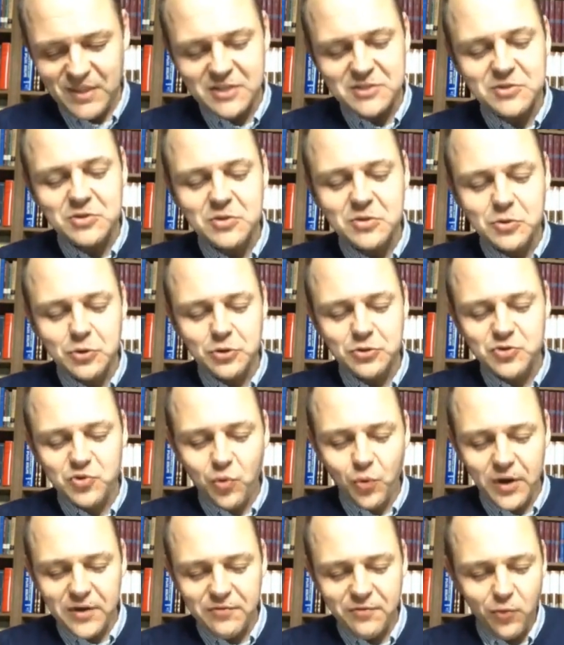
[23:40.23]
Luke
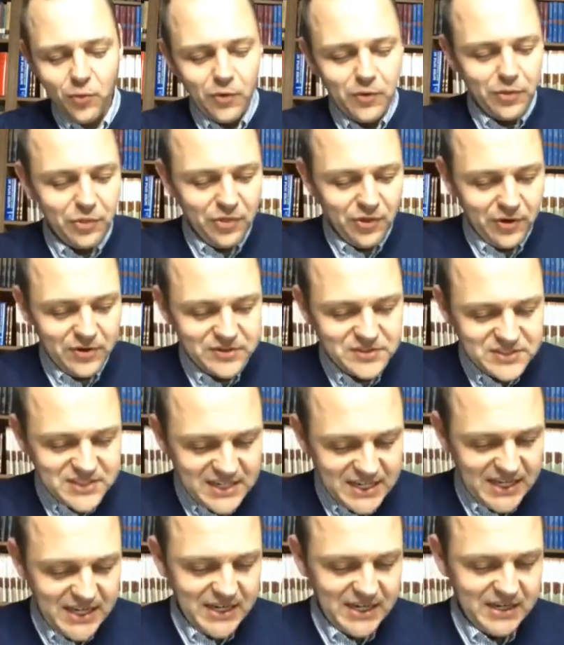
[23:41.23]
24,
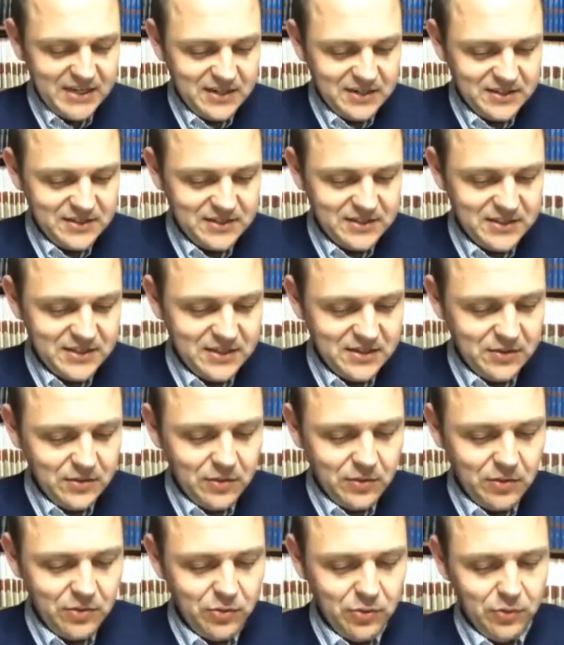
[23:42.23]
13
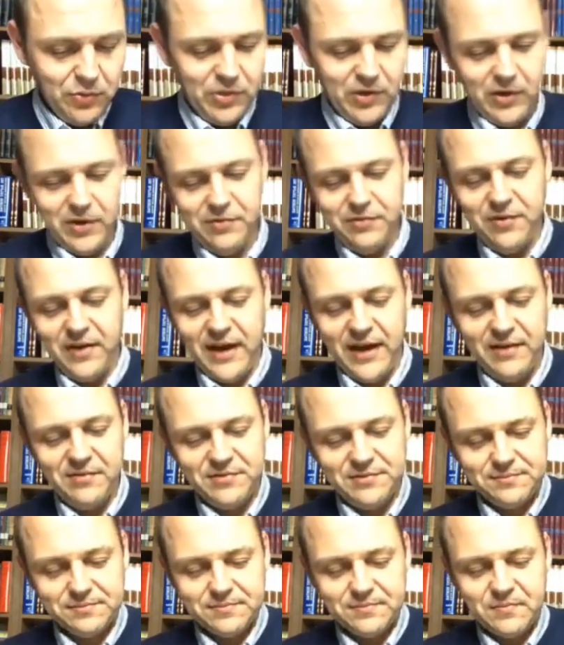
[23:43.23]
through 35.
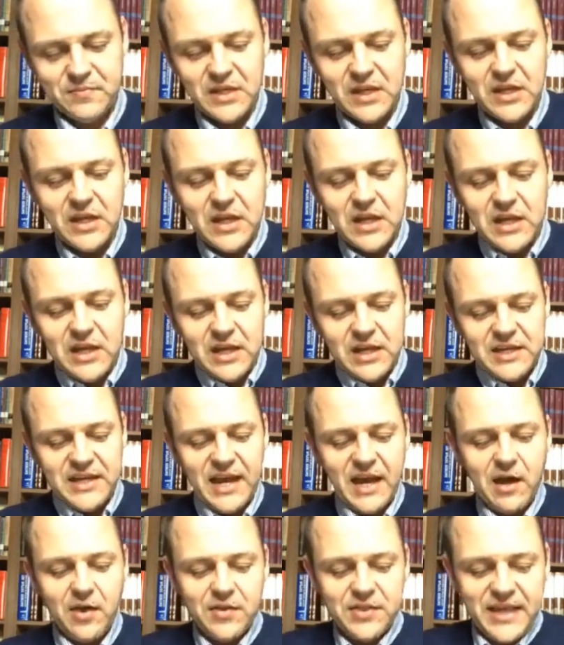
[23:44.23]

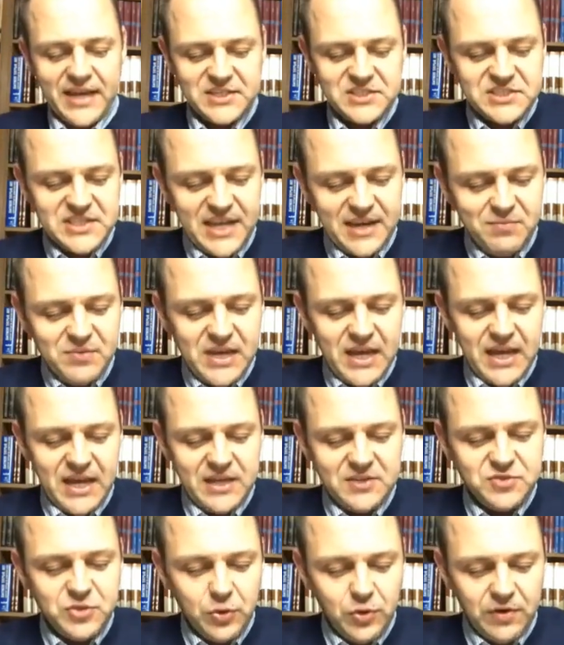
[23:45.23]
Now, that same day,
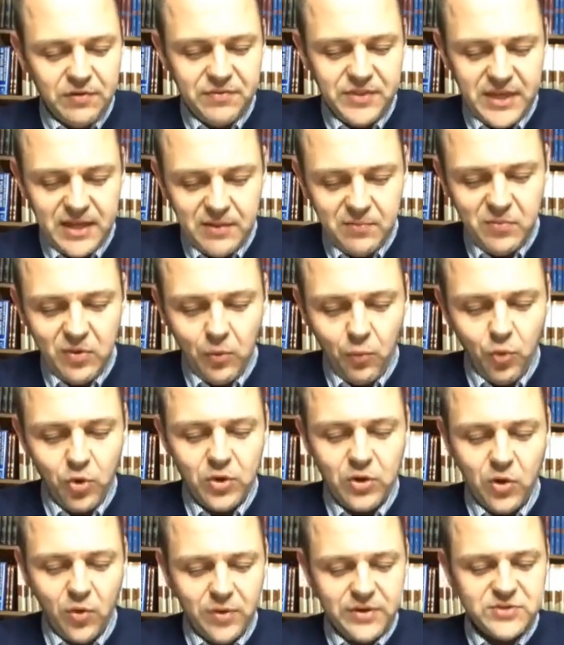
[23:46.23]
two of them were
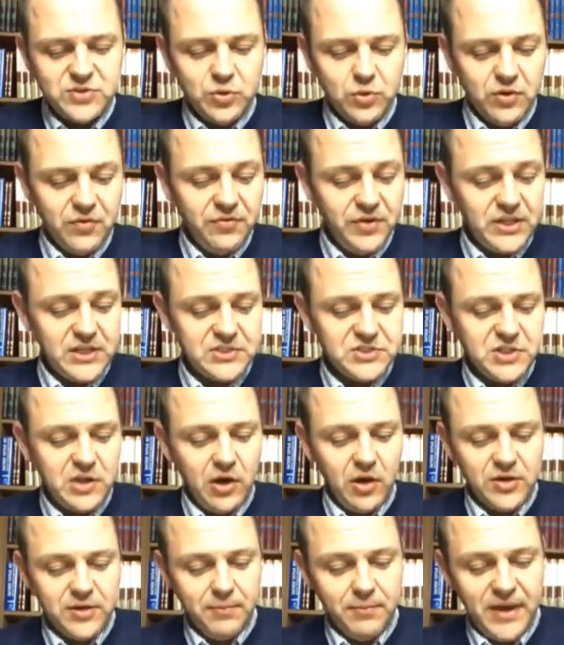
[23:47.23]
going to a village
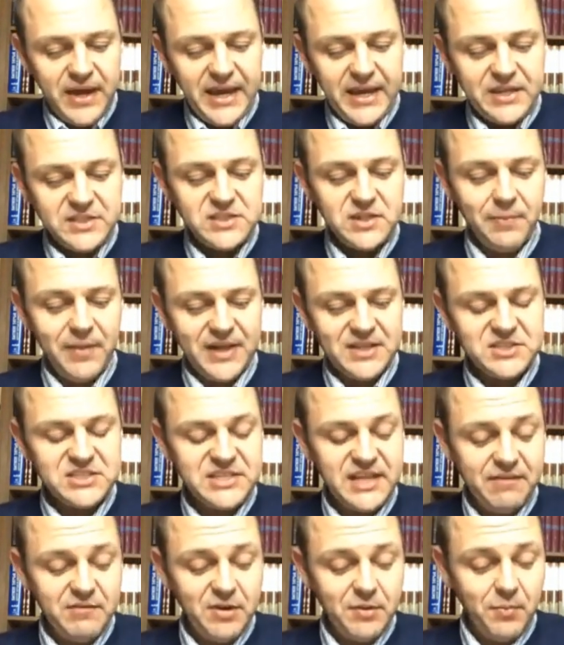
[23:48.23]
called Emmaus, about
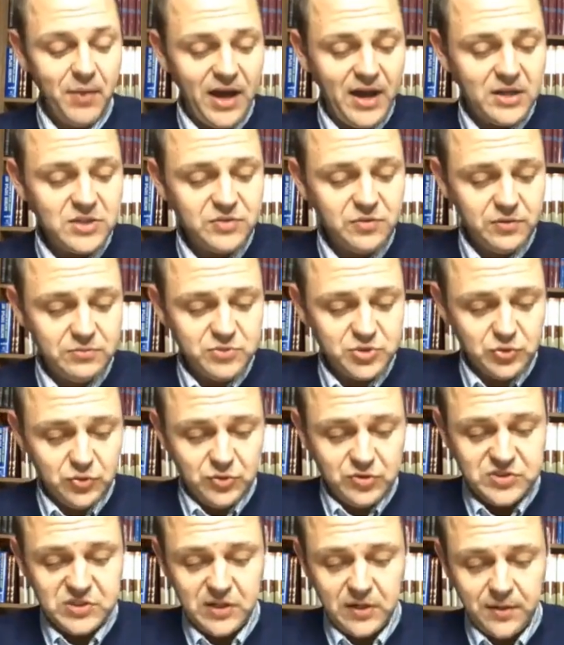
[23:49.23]
seven miles from
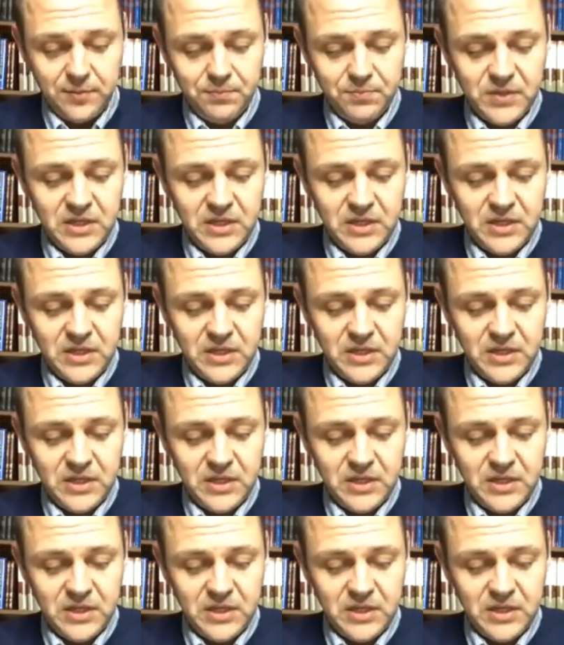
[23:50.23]
Jerusalem